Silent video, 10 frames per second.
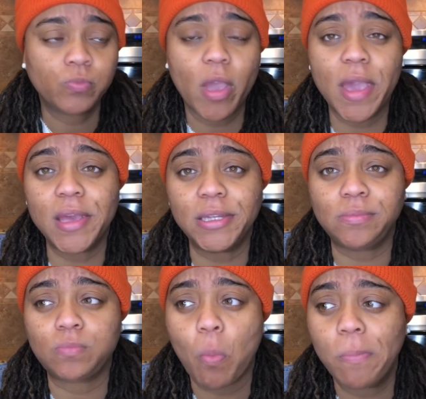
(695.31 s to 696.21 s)

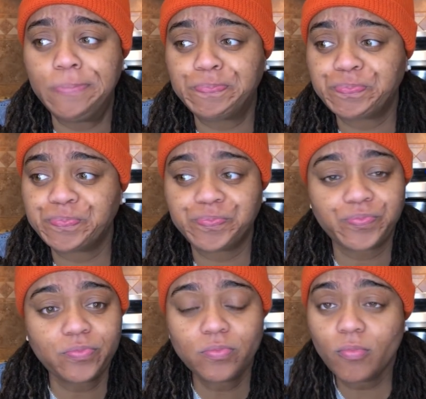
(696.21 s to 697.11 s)
And
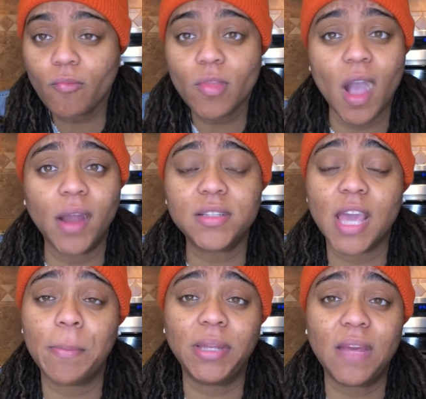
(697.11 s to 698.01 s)
I just
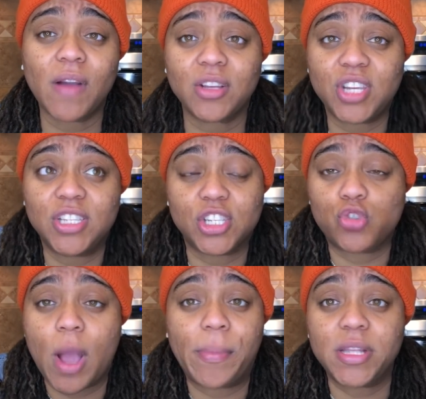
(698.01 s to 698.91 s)
can't believe how she's just
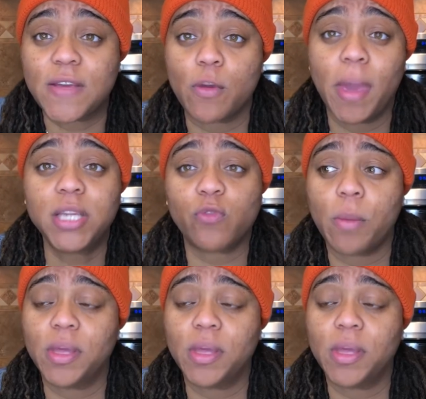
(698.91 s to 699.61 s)
dropping this information from me.